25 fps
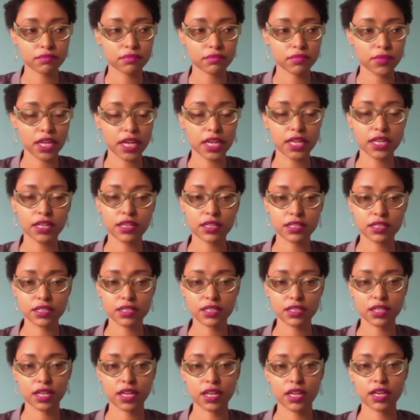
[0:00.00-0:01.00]

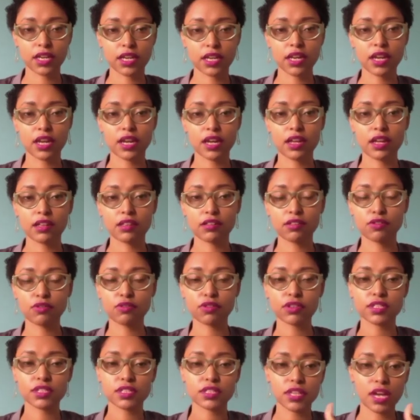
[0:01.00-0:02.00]
industry, to
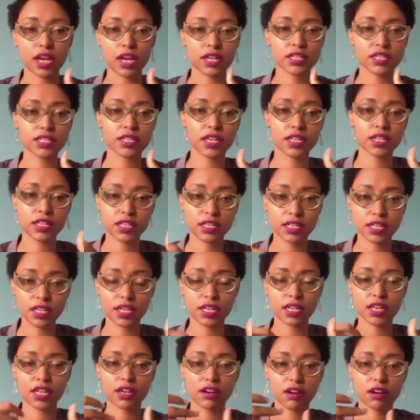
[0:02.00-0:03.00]
a certain
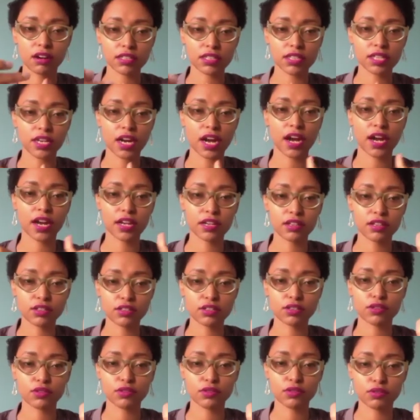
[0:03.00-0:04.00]
degree, are trying
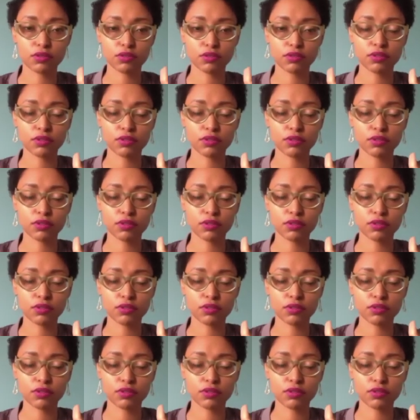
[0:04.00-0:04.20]
to